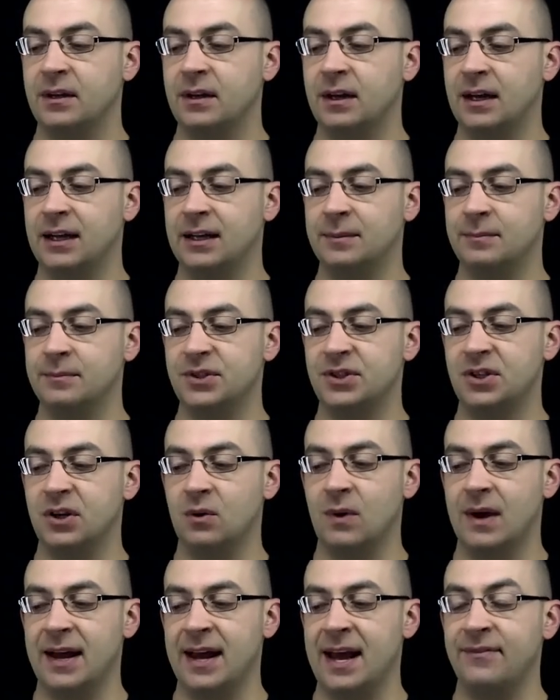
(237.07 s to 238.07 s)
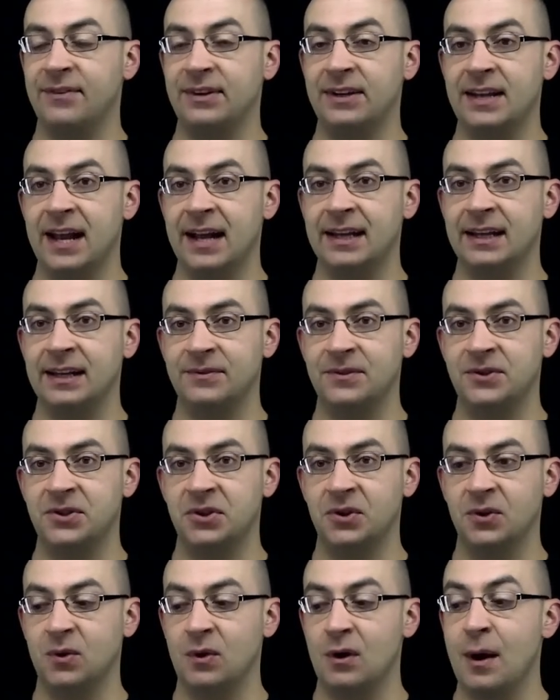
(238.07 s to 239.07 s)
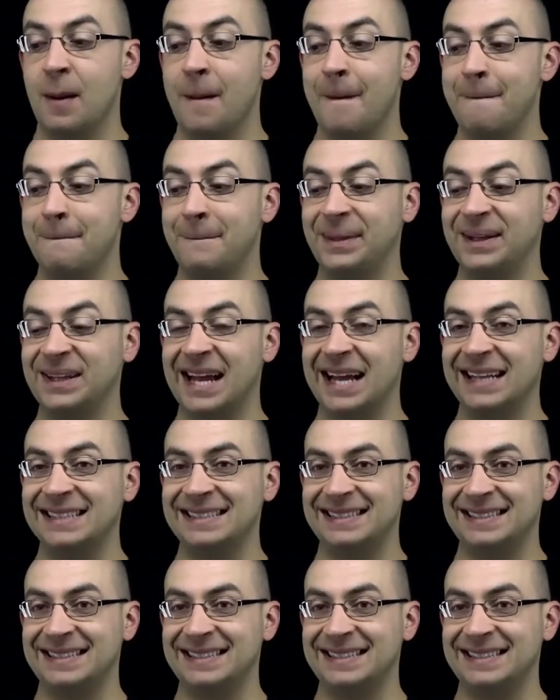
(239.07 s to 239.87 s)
So I have a negative 2 plus